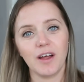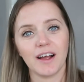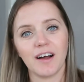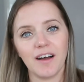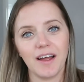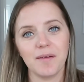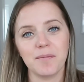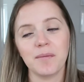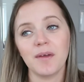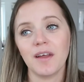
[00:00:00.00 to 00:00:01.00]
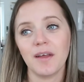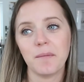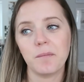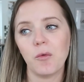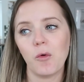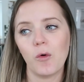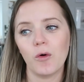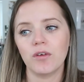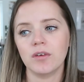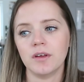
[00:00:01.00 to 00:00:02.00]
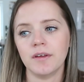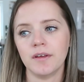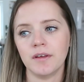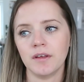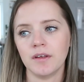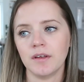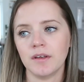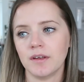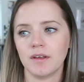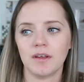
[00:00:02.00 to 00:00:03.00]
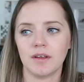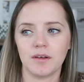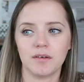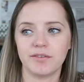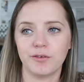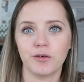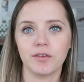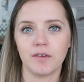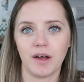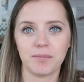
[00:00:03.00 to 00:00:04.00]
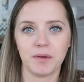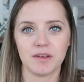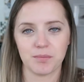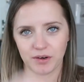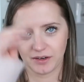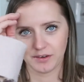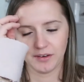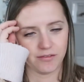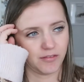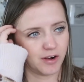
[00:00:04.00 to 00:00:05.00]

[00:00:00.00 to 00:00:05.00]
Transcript: like I'm more 4 or 5 months pregnant